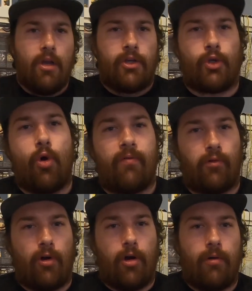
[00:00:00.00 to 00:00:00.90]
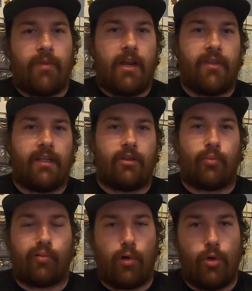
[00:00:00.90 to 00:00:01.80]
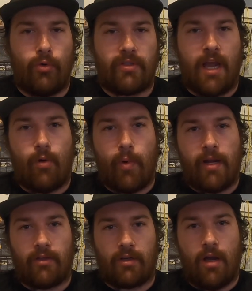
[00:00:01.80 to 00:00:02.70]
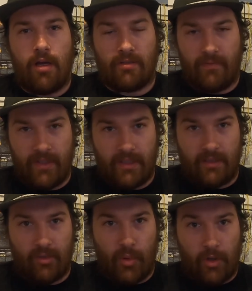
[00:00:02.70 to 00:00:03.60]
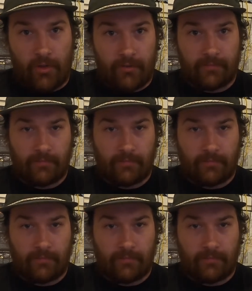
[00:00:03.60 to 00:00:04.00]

So overall, I think the pros outweigh the cons of visiting the park.